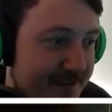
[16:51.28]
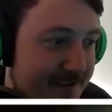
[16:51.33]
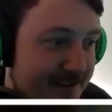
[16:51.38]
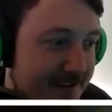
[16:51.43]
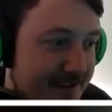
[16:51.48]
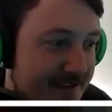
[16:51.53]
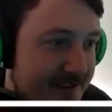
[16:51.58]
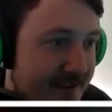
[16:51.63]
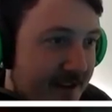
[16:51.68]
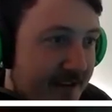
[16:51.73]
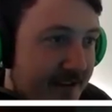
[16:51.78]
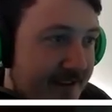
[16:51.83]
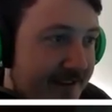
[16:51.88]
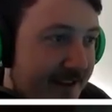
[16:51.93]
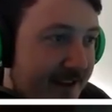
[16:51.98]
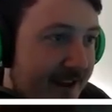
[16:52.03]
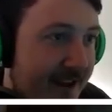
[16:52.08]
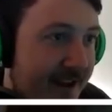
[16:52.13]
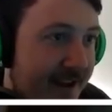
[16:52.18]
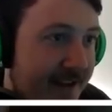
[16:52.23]
There's another
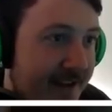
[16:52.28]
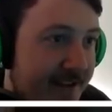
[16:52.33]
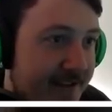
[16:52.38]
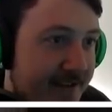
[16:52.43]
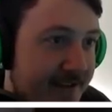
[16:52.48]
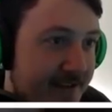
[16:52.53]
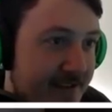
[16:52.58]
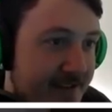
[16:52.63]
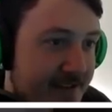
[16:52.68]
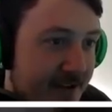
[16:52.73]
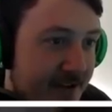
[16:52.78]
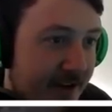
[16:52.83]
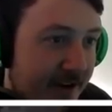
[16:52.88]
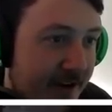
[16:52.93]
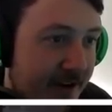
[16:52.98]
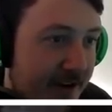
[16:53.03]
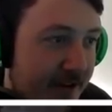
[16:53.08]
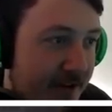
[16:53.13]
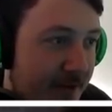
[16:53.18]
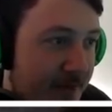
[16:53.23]
tag. He's got
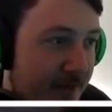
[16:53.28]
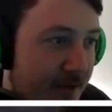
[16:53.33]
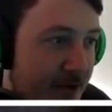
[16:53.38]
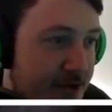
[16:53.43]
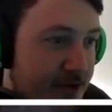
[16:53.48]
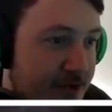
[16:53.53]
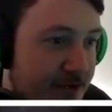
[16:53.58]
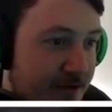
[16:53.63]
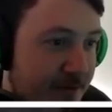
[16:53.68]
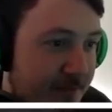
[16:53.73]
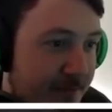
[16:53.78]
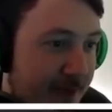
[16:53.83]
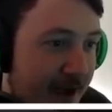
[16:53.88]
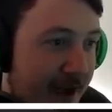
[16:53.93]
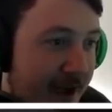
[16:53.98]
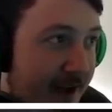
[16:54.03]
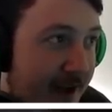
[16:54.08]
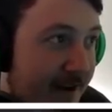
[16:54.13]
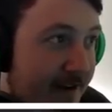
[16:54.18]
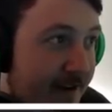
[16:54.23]
another emotional
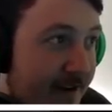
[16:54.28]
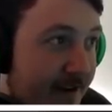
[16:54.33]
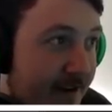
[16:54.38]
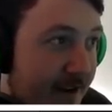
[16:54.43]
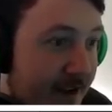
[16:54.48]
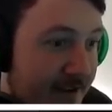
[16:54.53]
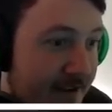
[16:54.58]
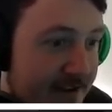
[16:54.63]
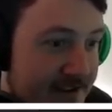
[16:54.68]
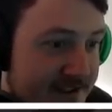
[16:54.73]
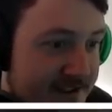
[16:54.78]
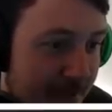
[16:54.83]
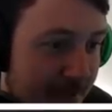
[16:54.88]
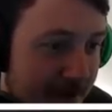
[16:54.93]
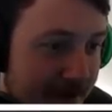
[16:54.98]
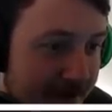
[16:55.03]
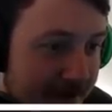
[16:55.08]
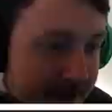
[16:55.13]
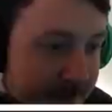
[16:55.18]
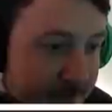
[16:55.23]
bag. Hey, there's someone
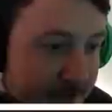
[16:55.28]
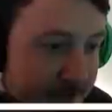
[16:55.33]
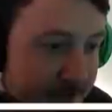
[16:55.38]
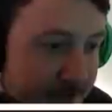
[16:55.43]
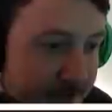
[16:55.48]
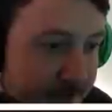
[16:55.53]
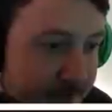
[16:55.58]
ahead of me.